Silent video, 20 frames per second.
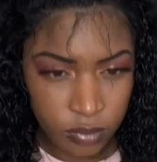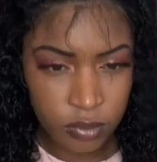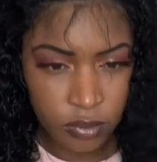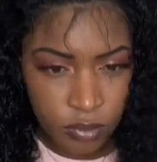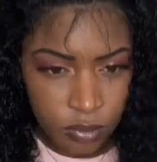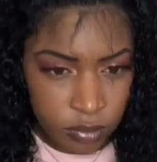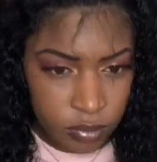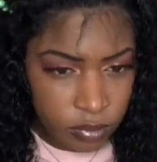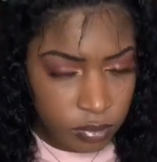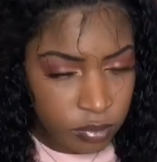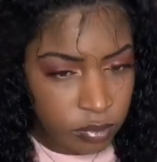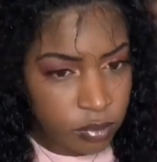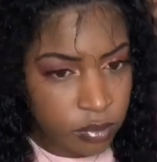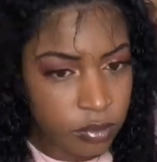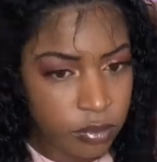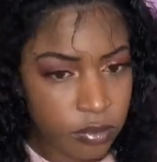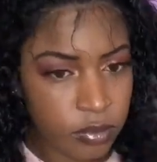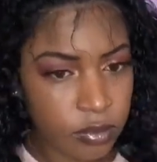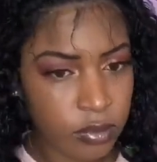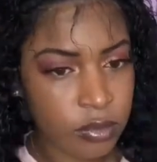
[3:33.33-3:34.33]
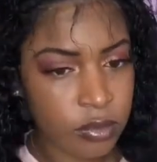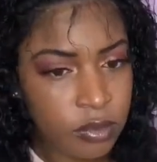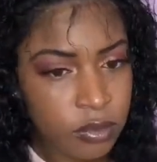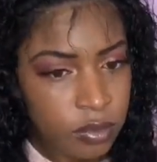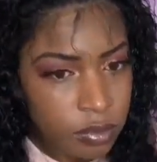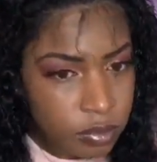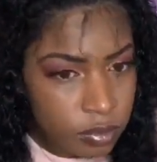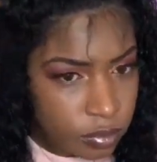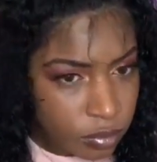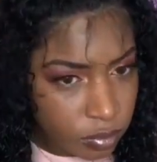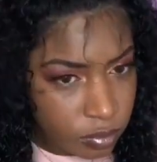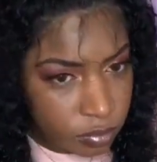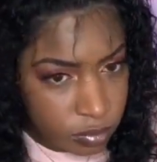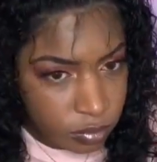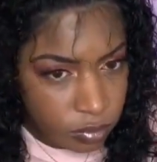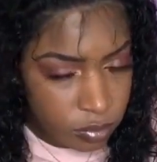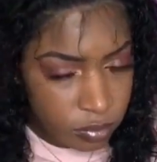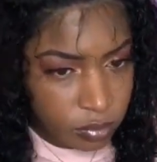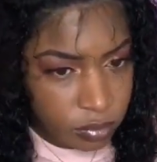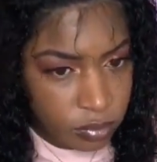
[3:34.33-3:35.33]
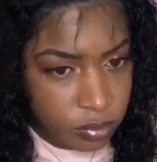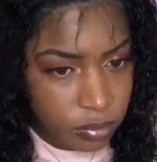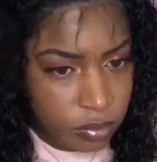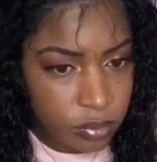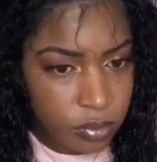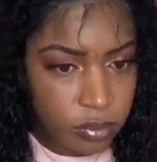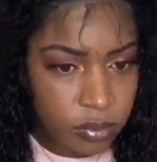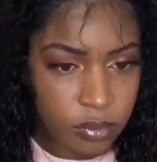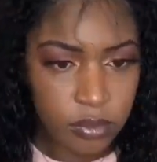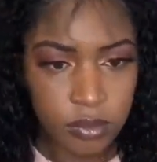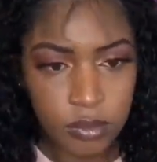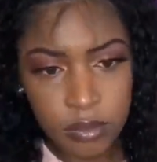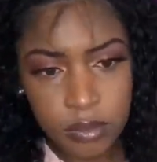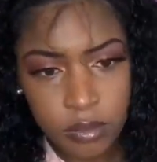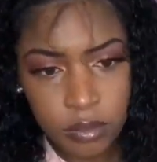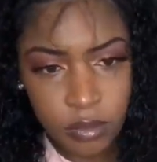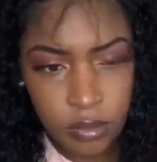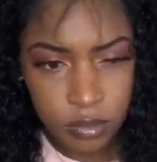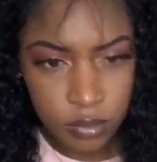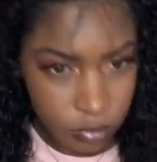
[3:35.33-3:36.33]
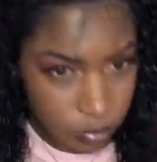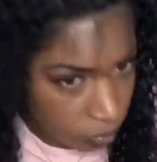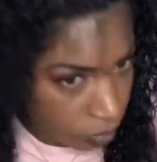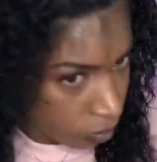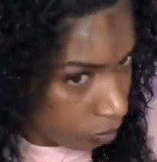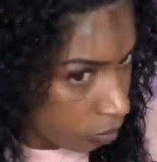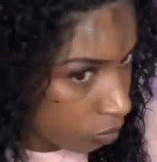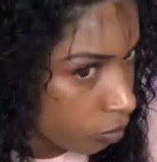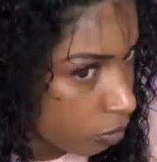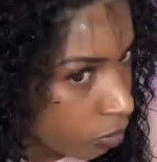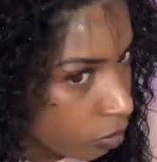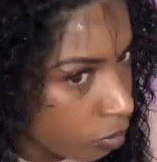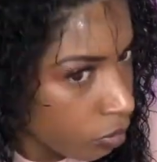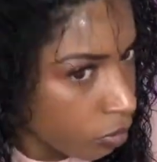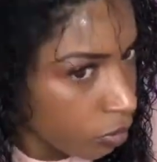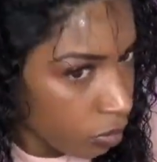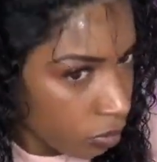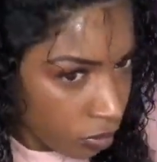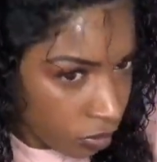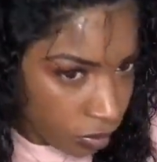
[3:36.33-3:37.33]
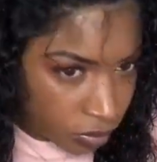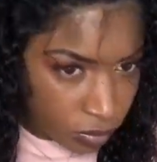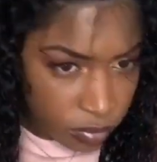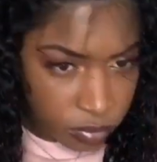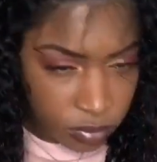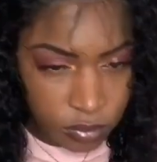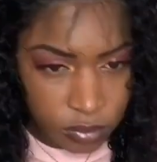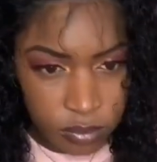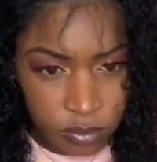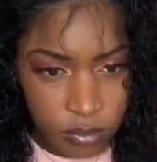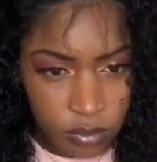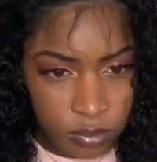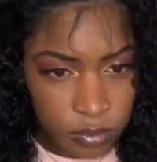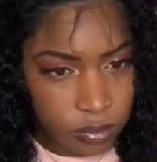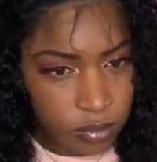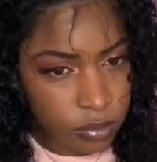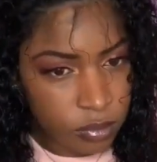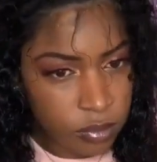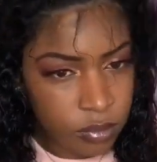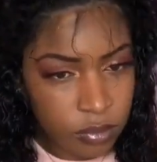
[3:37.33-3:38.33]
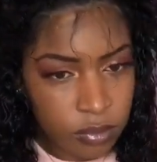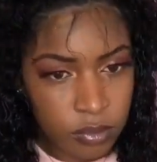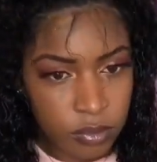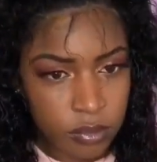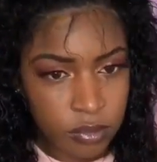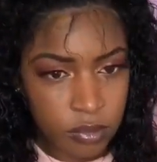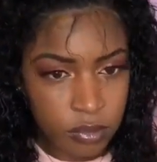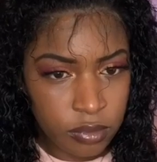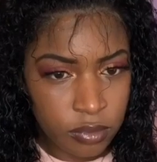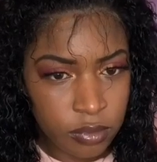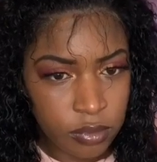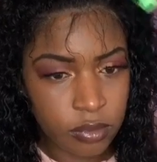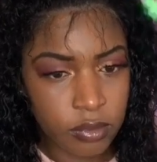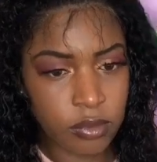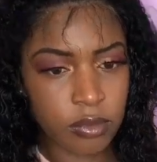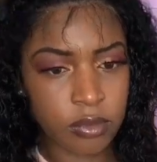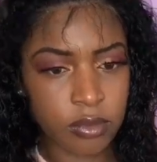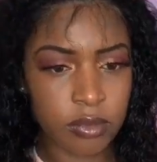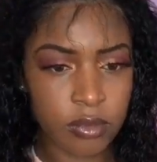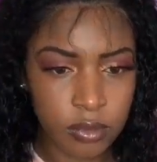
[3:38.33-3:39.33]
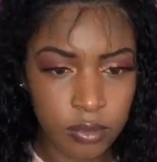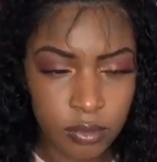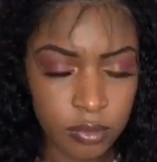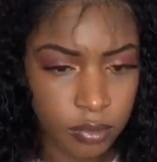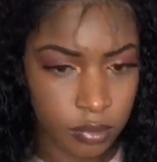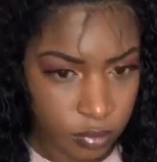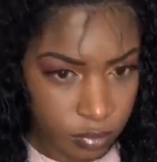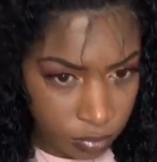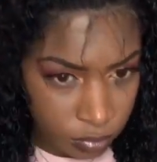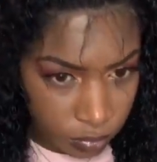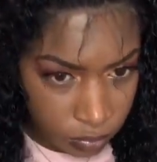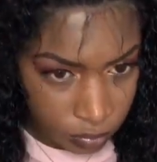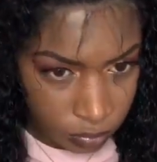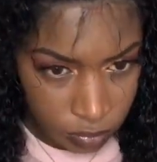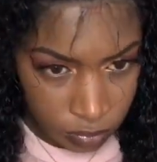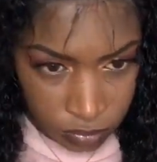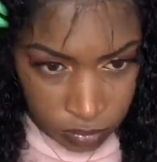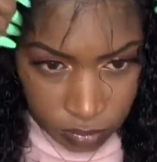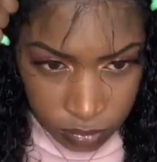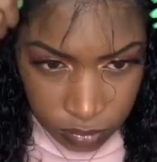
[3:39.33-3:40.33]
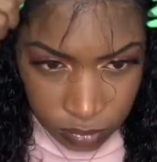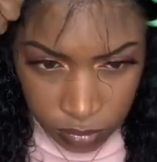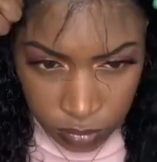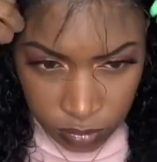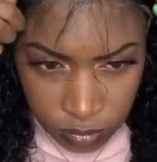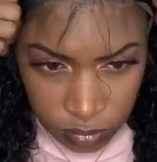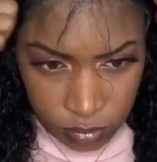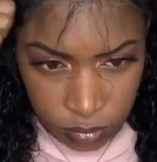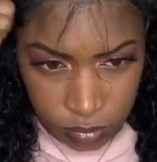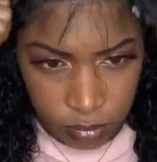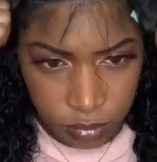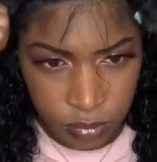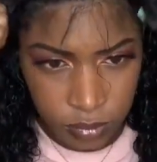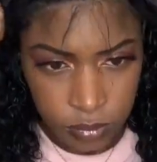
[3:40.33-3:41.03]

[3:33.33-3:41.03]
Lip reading: Nothing is said.